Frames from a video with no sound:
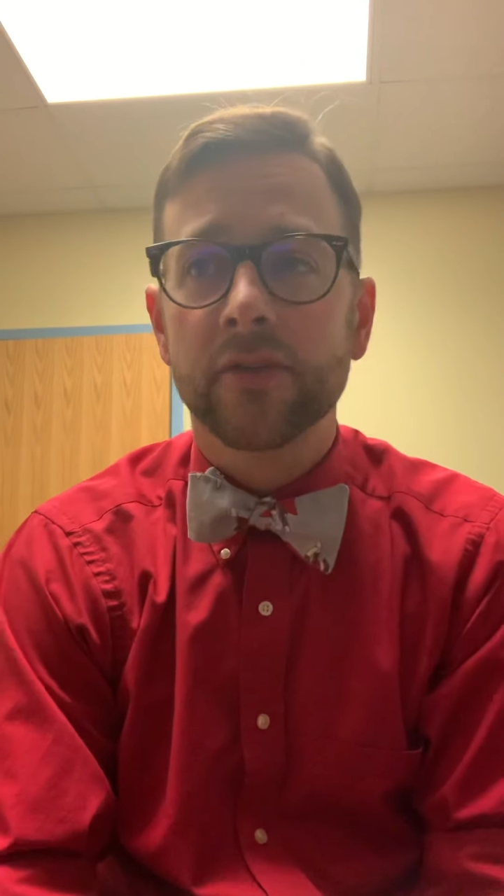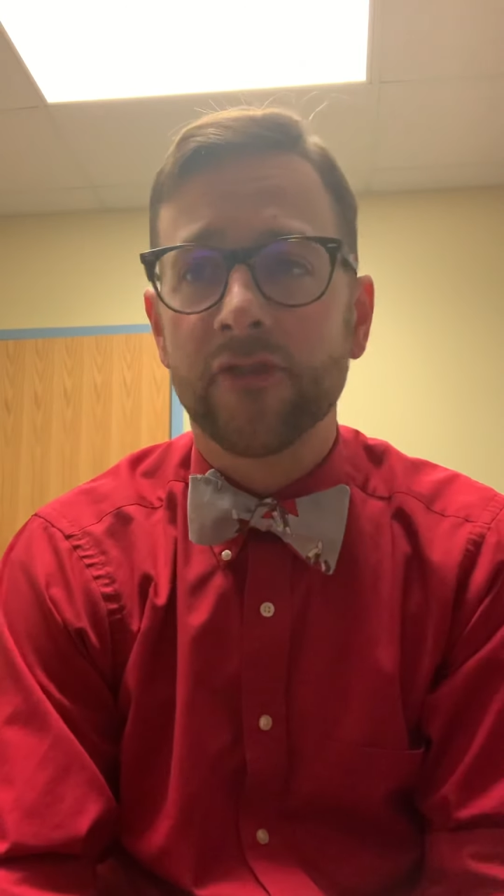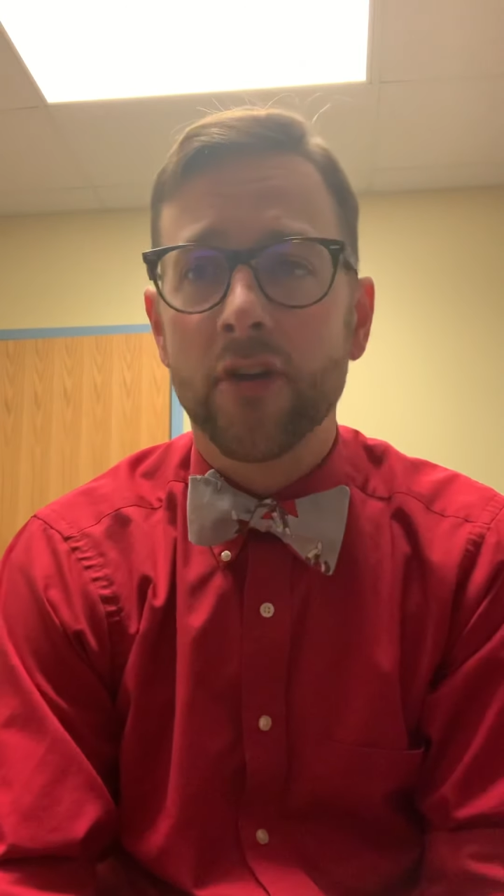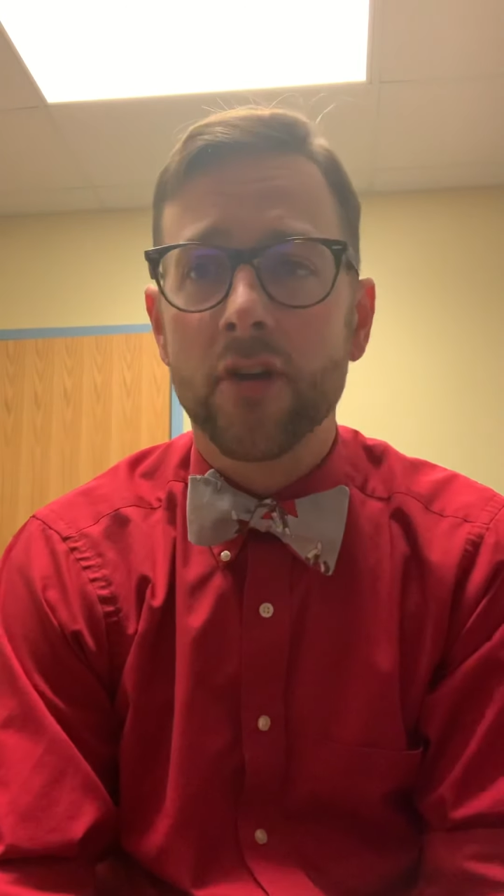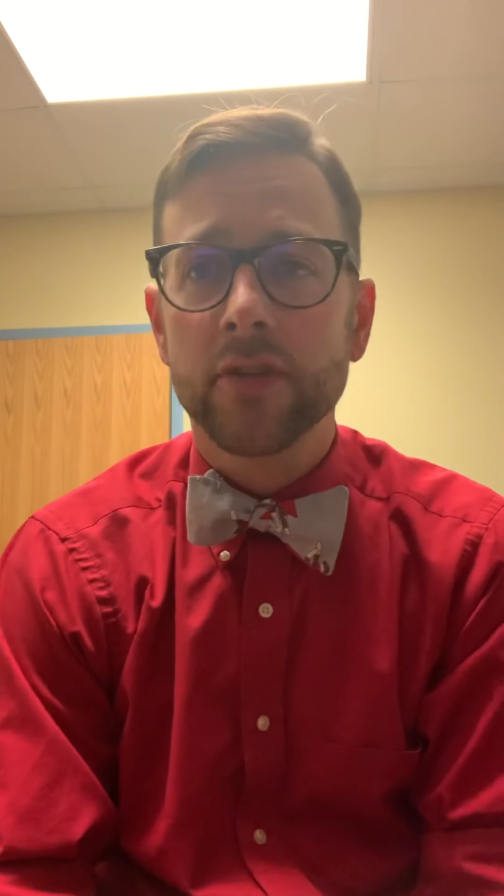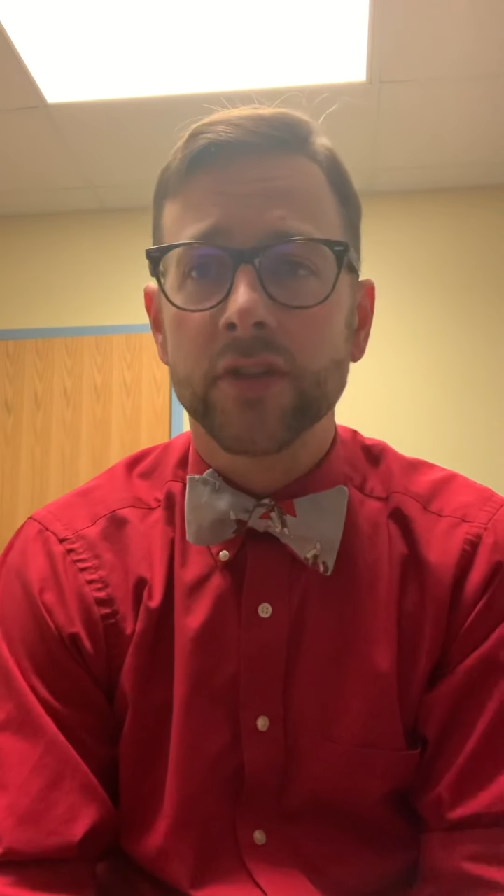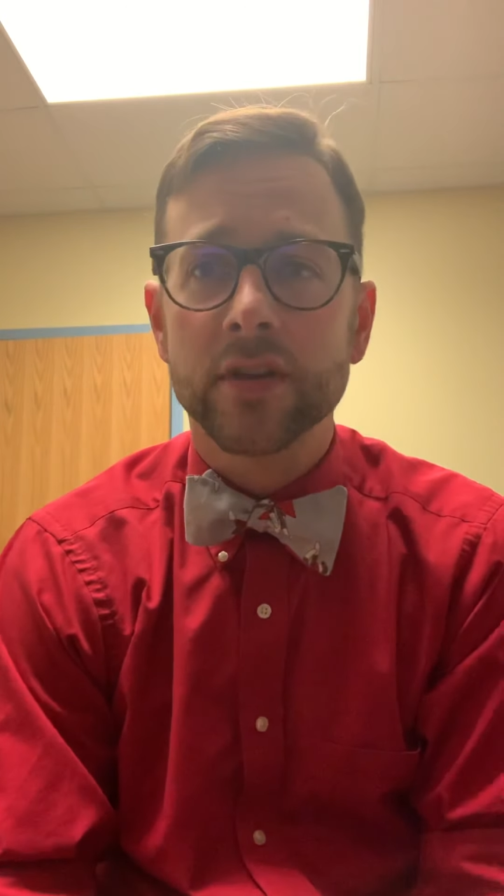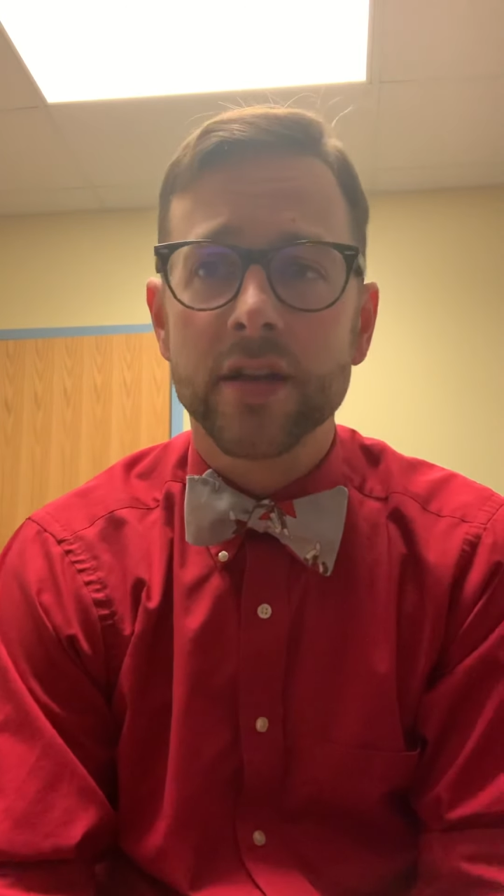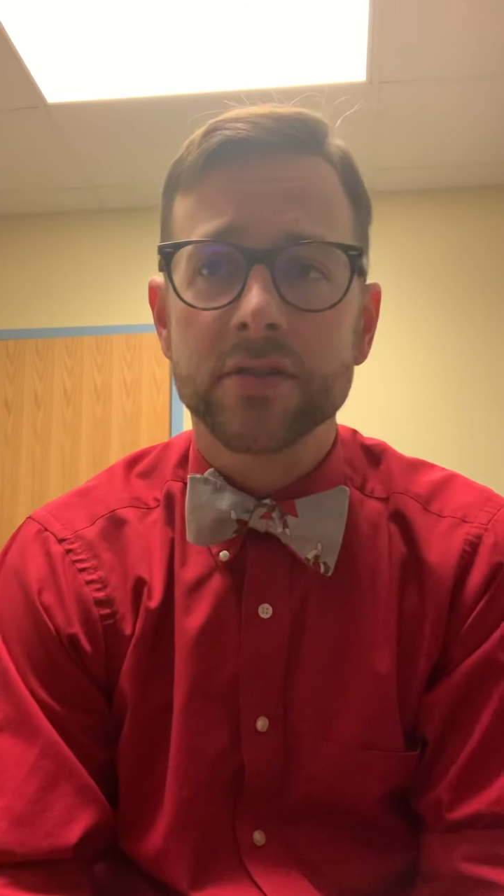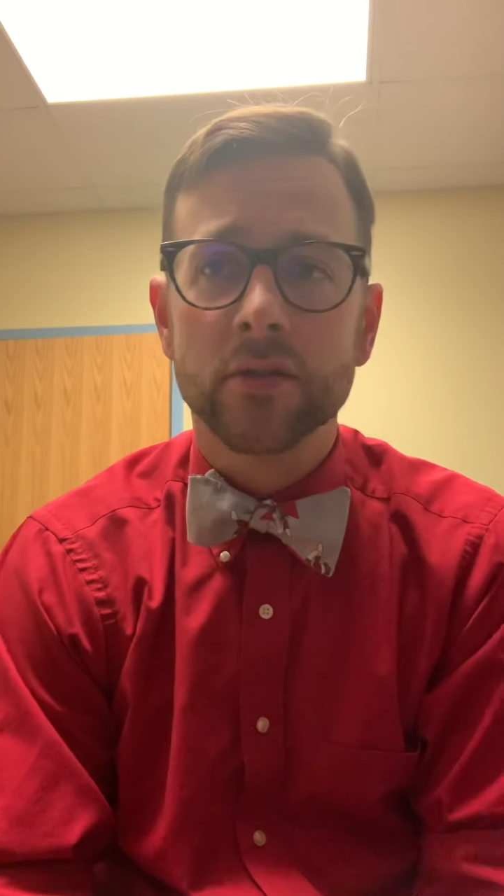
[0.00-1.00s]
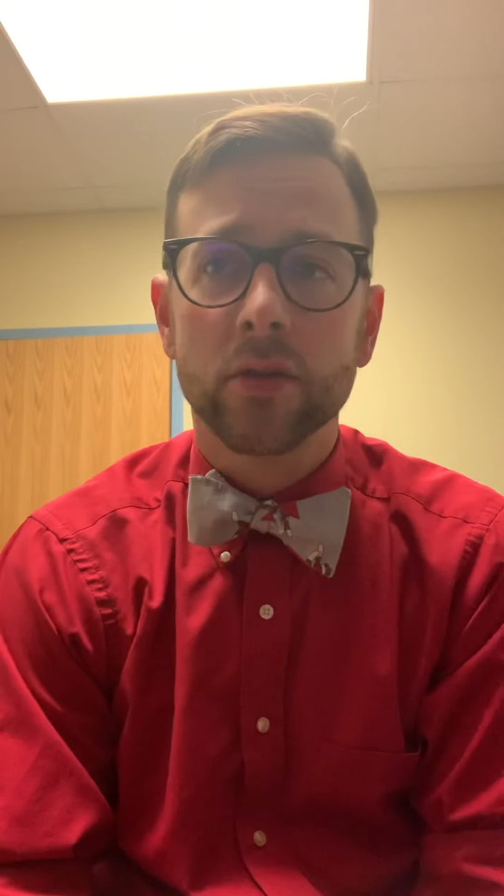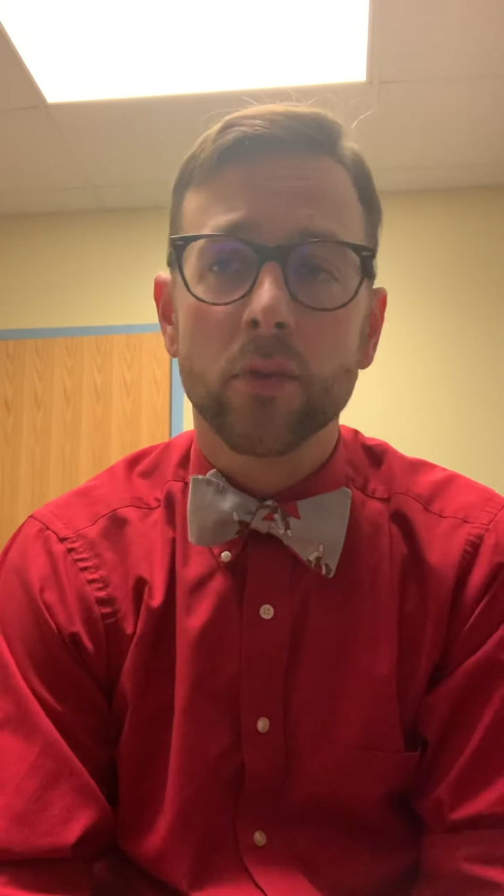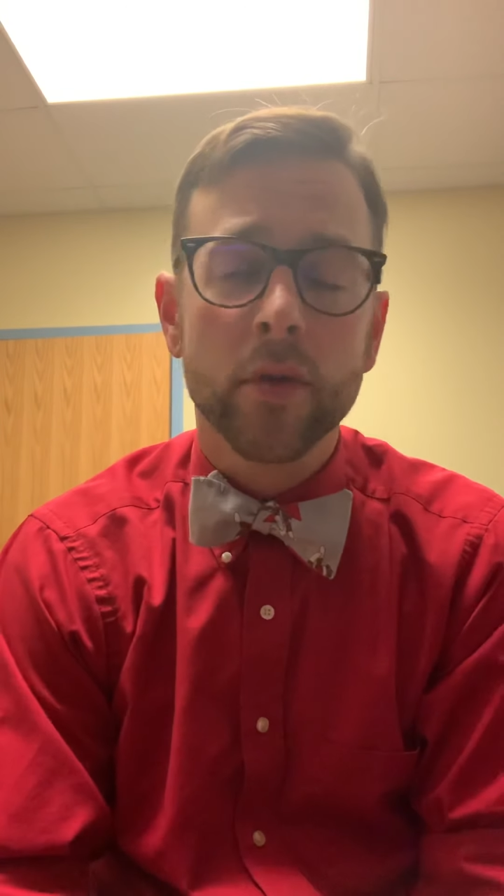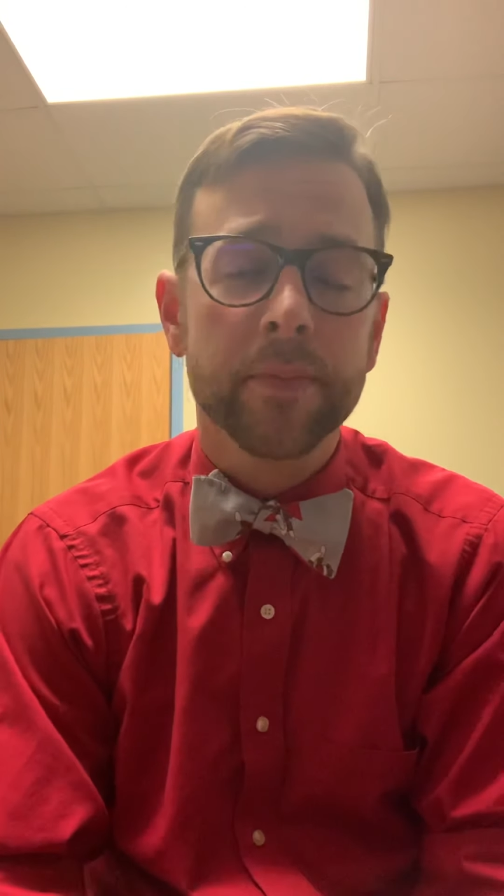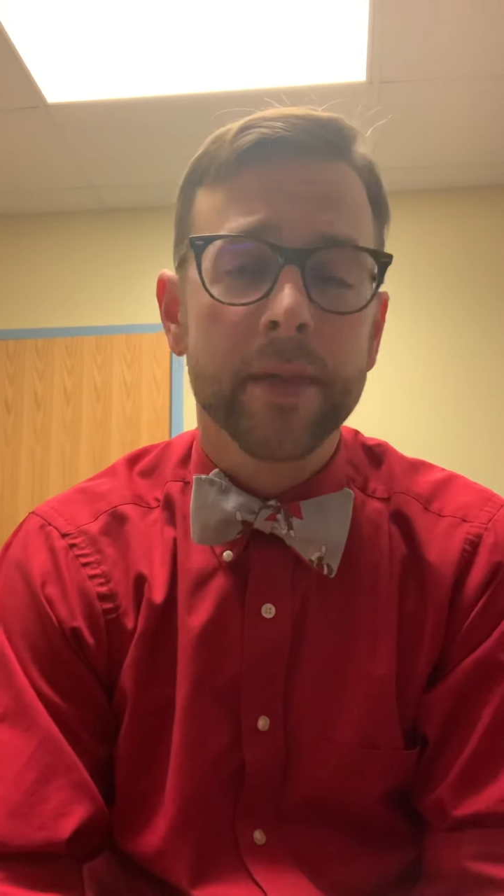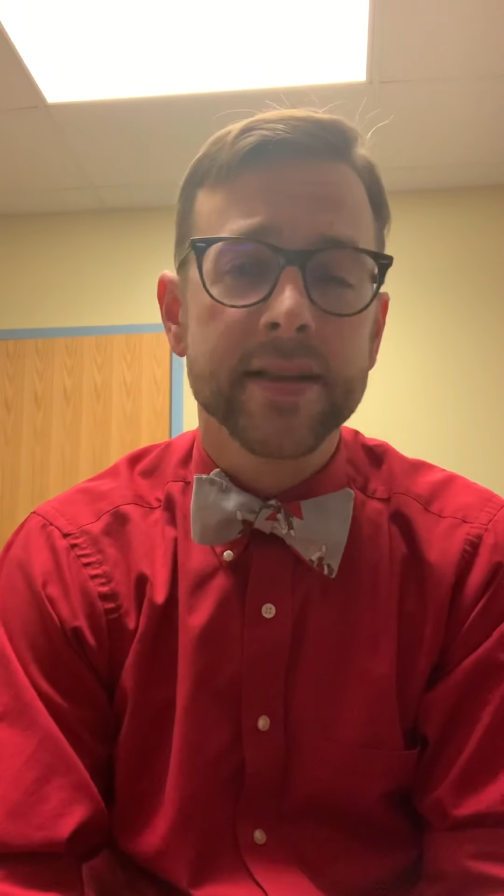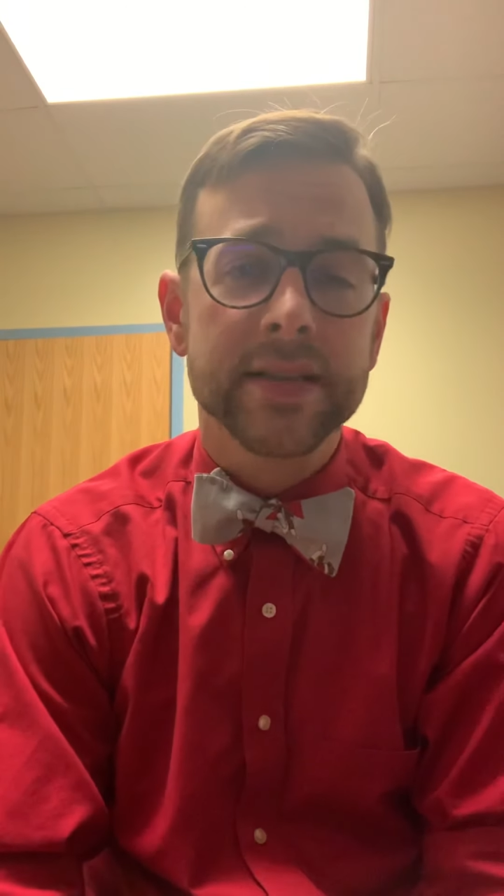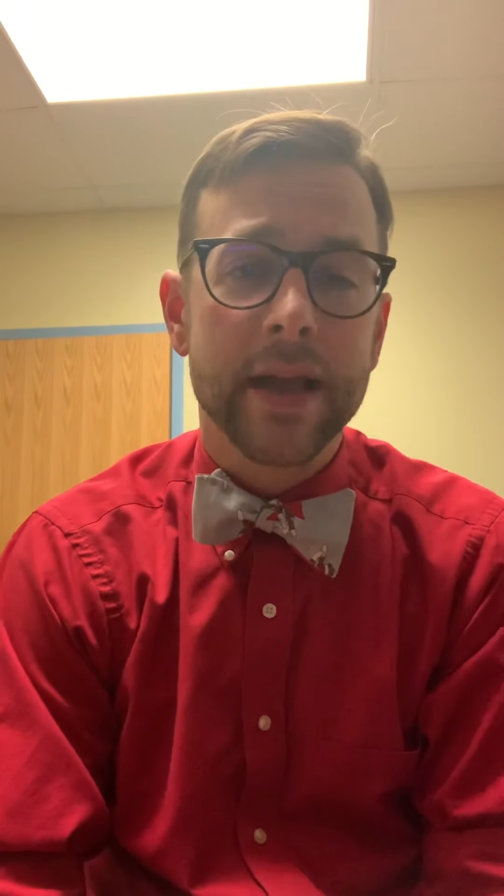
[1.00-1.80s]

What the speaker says: falls, industrial or workplace